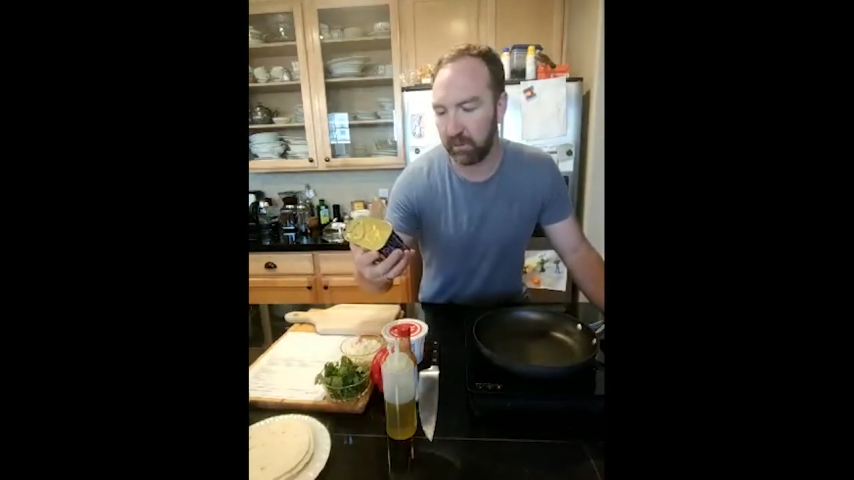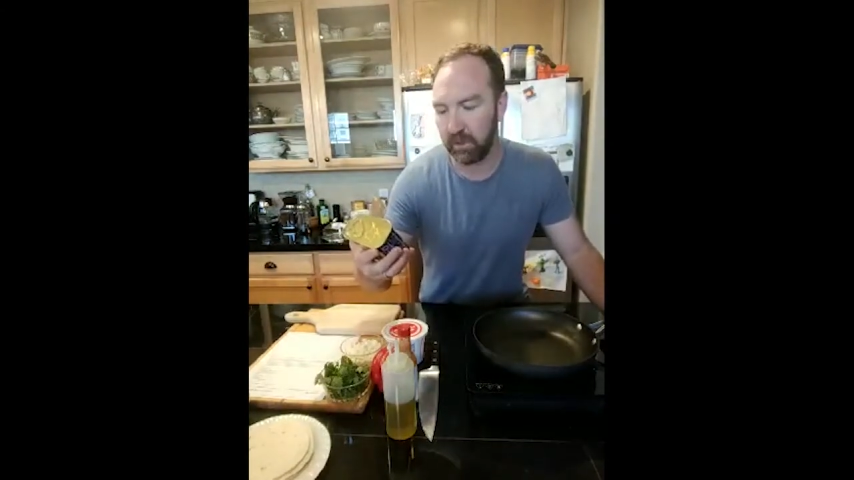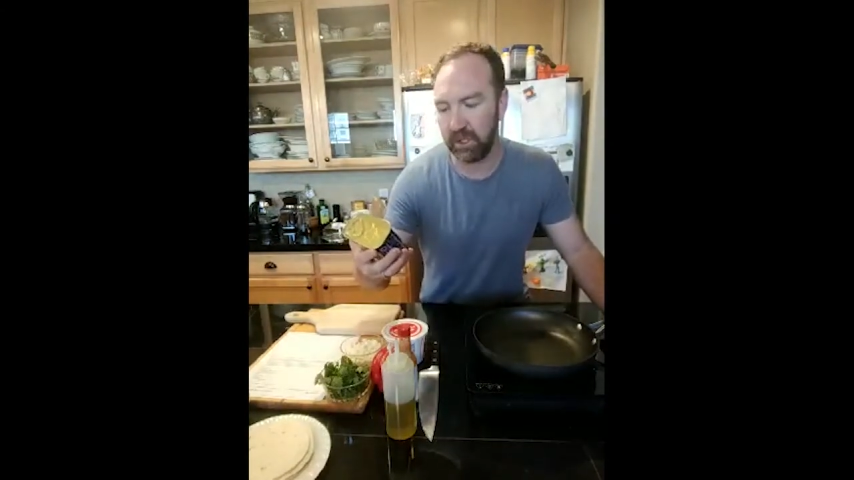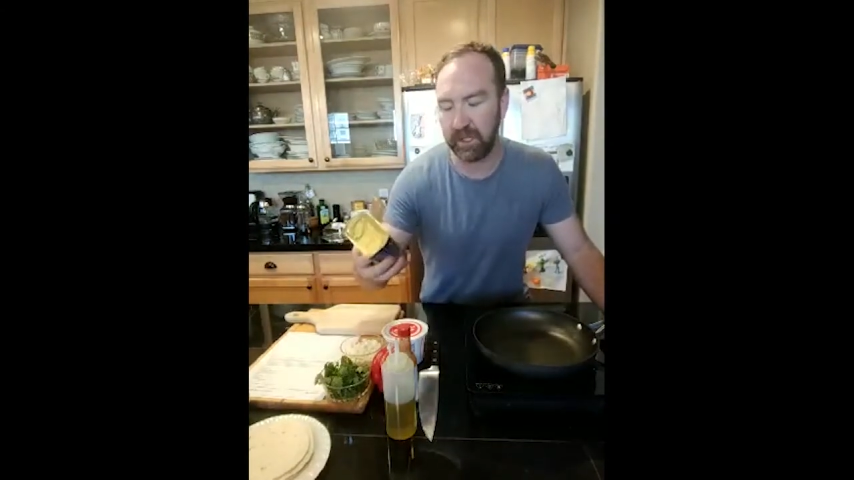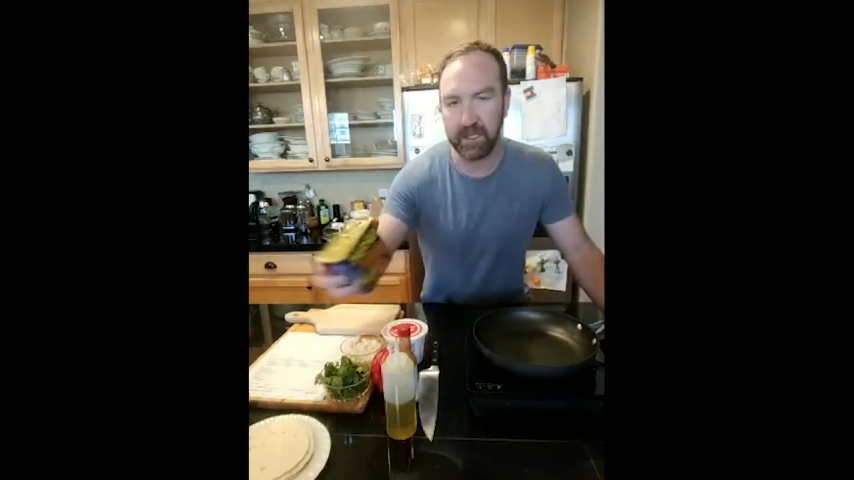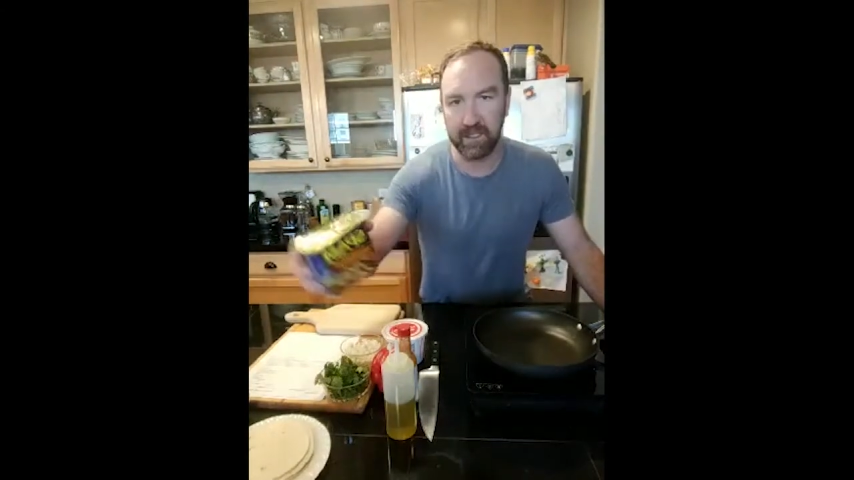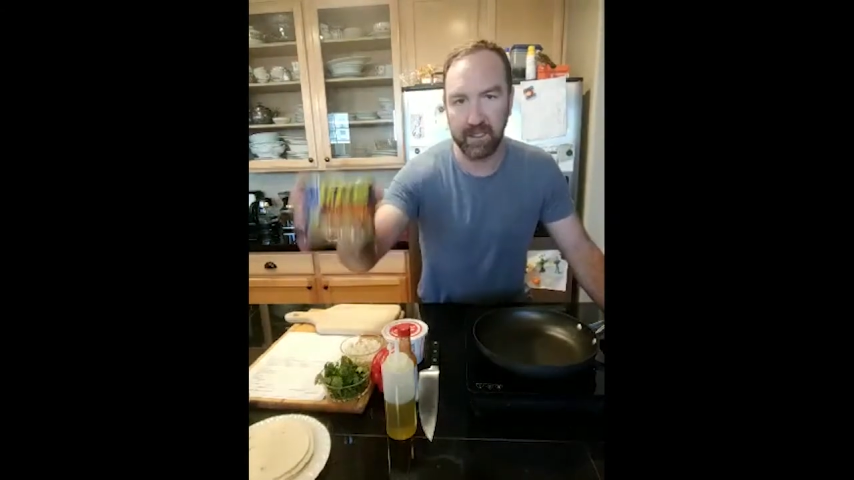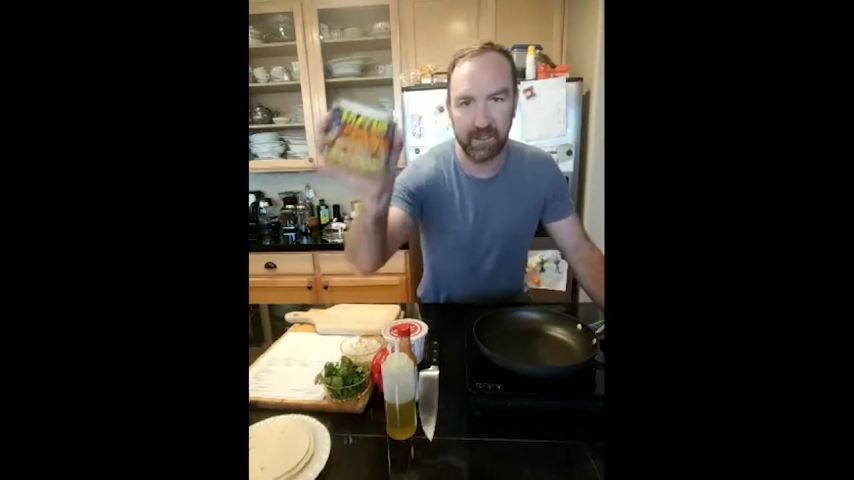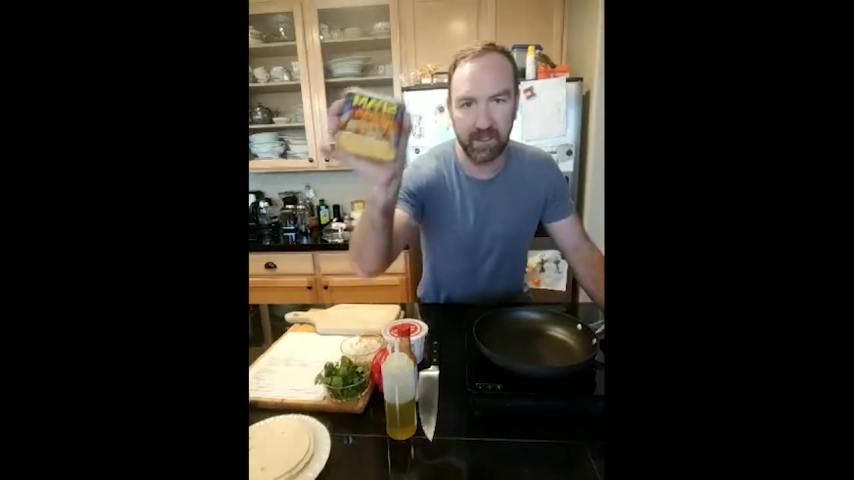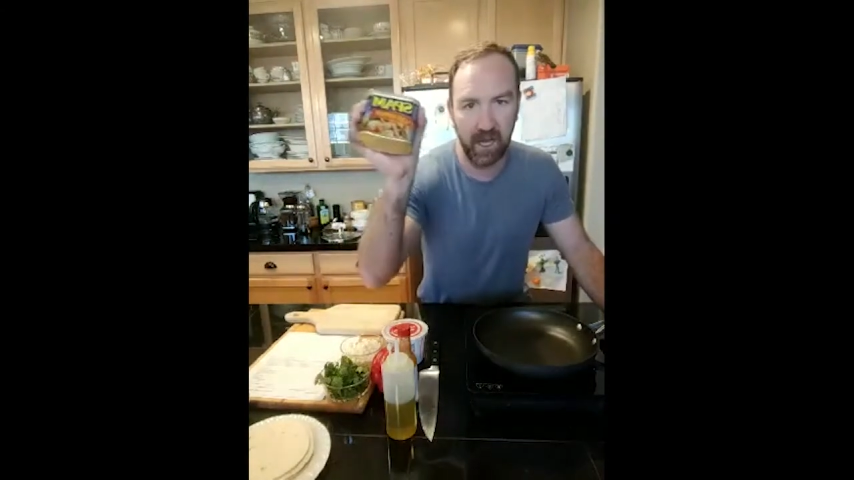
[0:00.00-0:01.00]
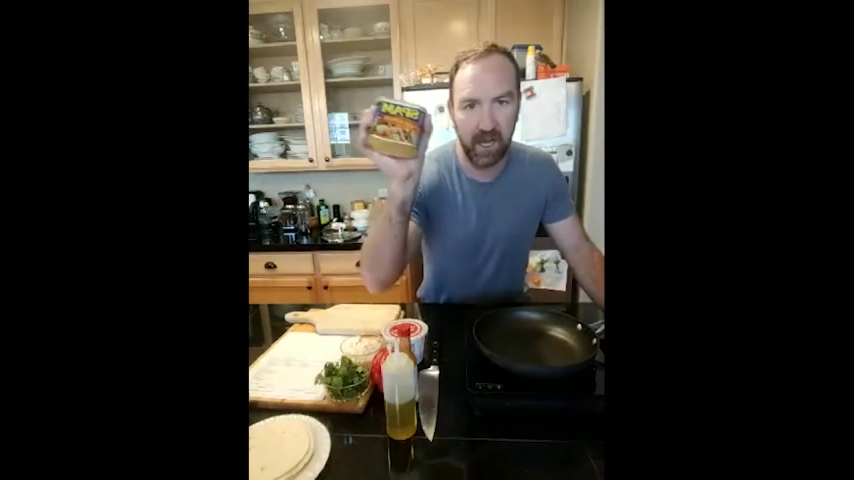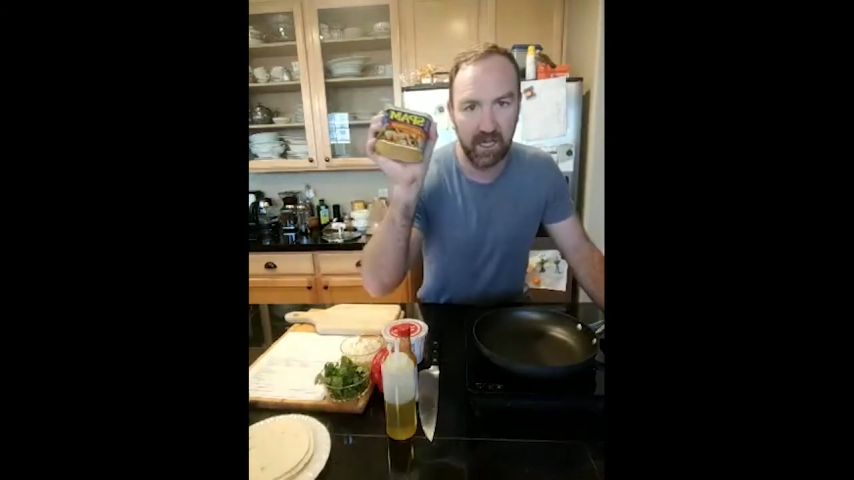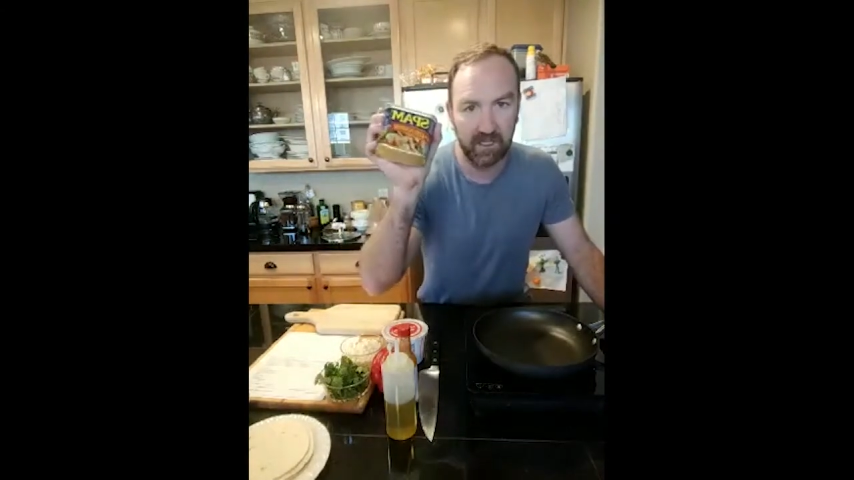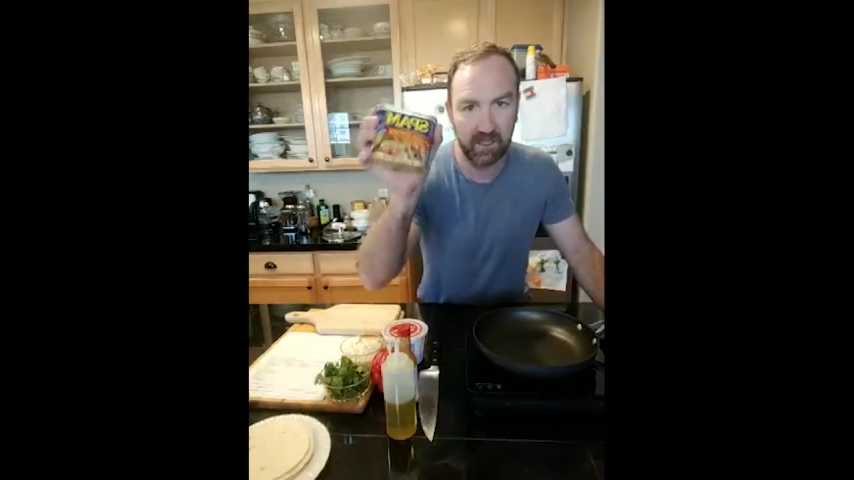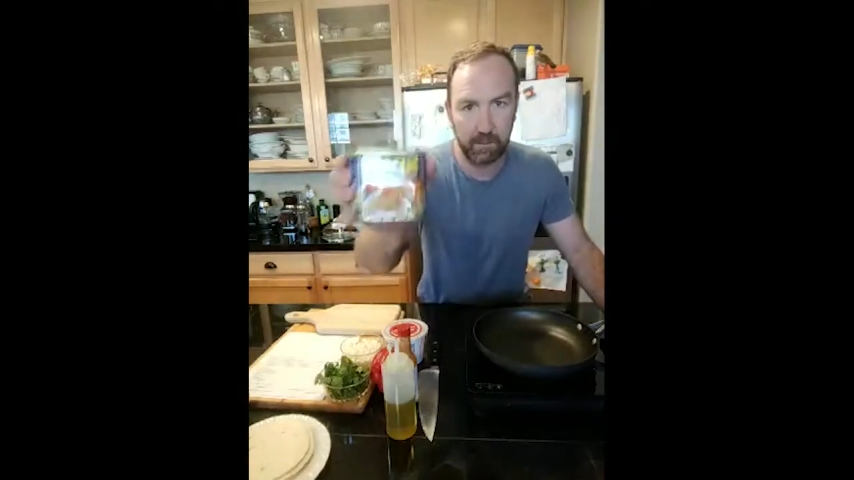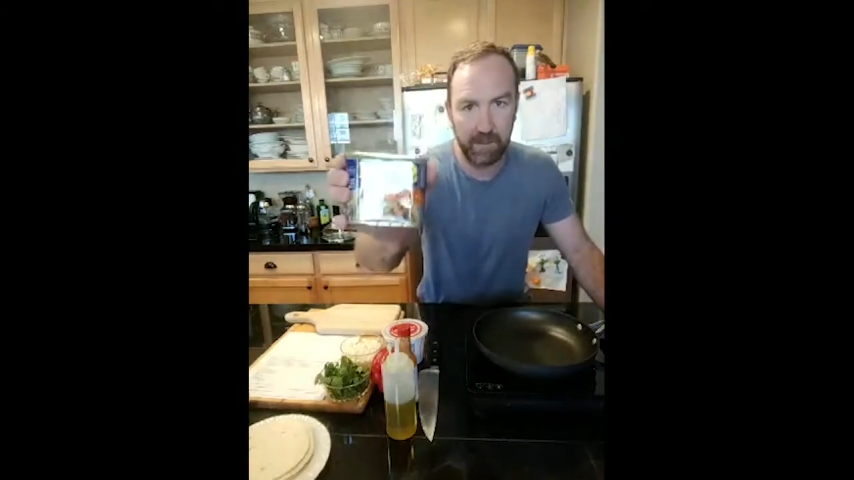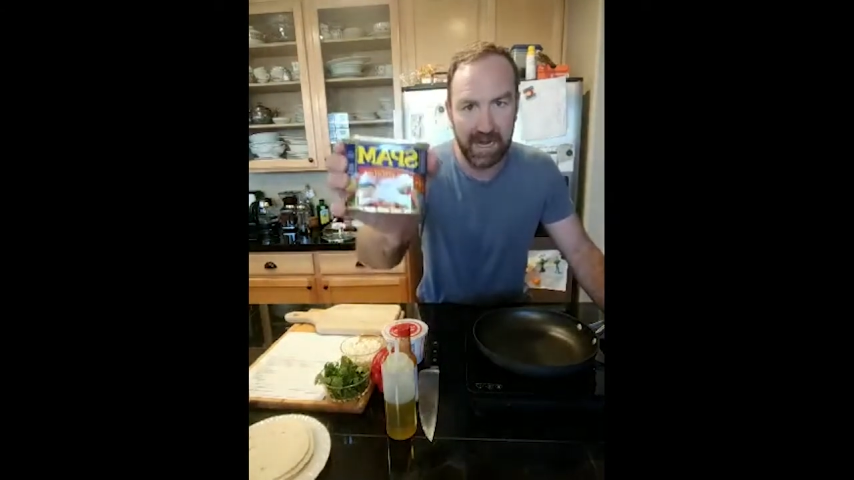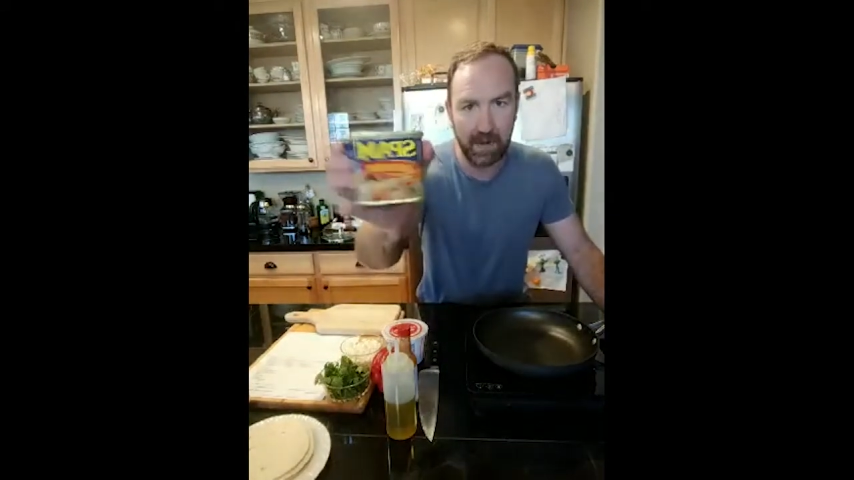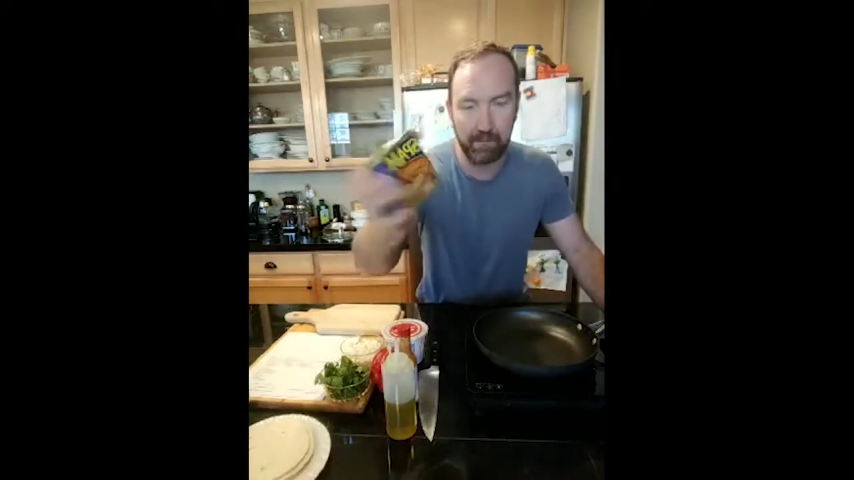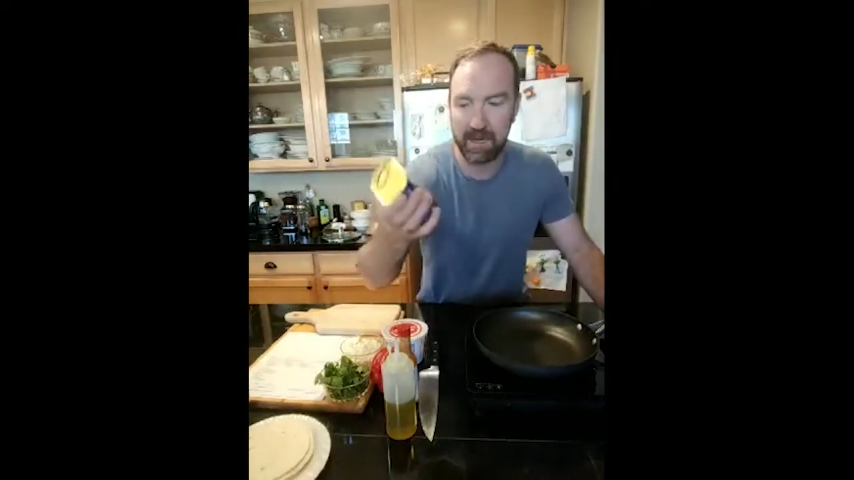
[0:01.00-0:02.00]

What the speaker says: which is Spam.